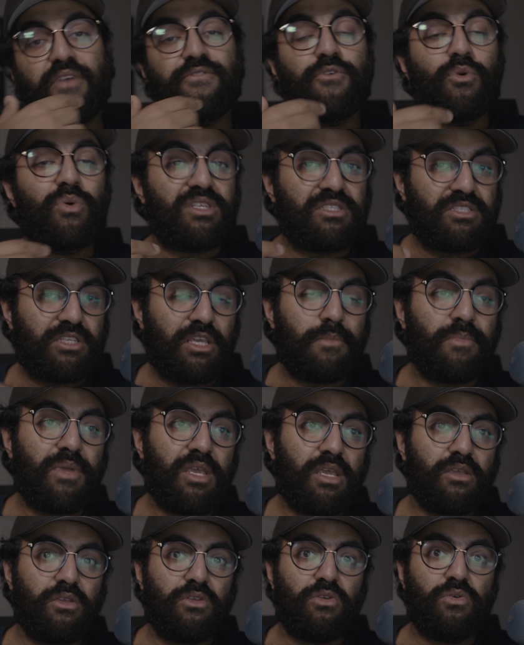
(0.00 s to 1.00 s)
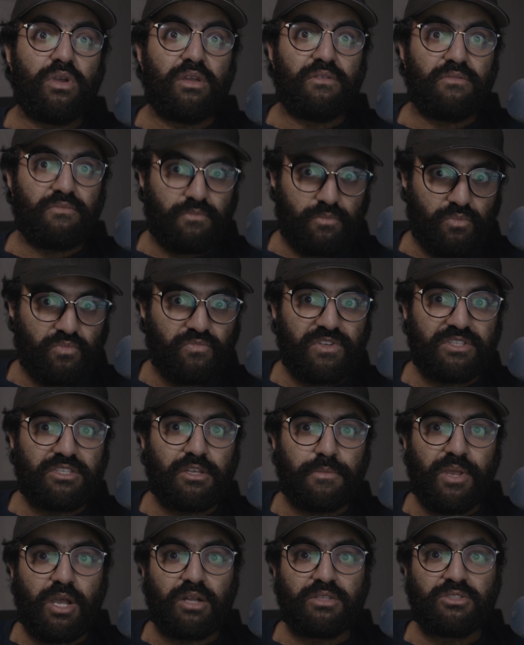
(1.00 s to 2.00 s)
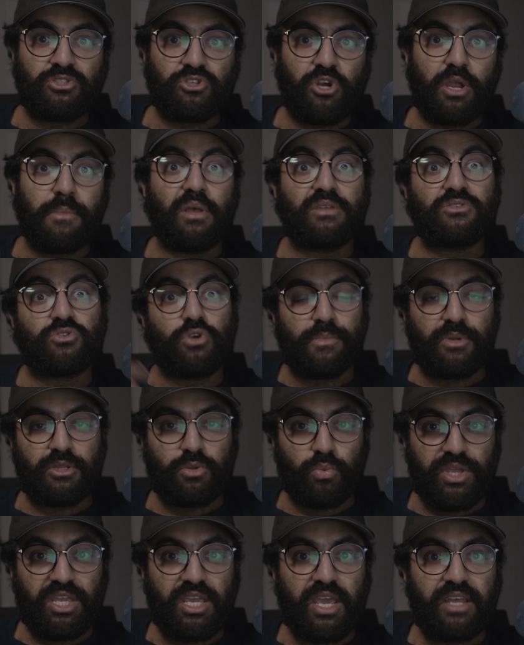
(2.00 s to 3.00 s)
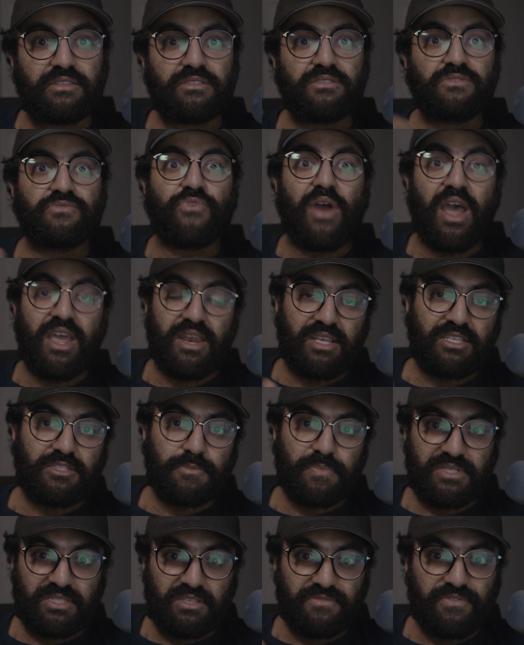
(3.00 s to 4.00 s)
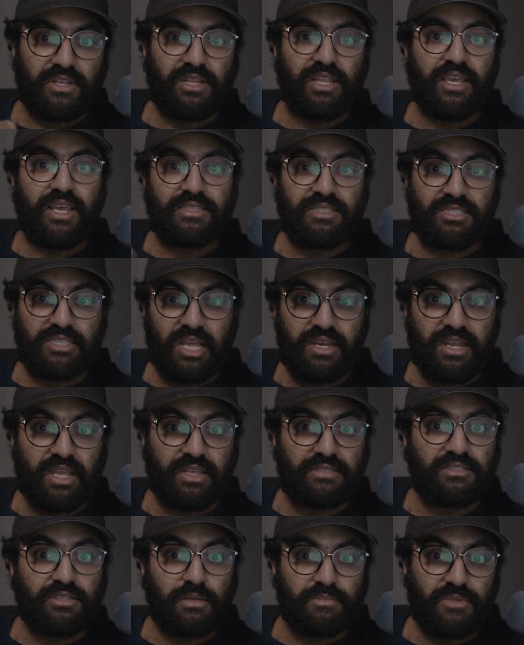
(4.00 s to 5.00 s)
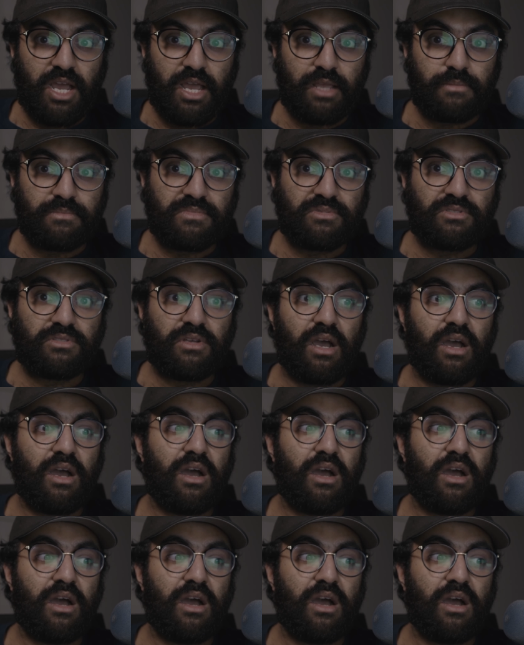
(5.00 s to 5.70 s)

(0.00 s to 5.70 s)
If you want to see me, you can visit me on stream. I stream on the weekends, Fridays specifically, and Sundays sometimes.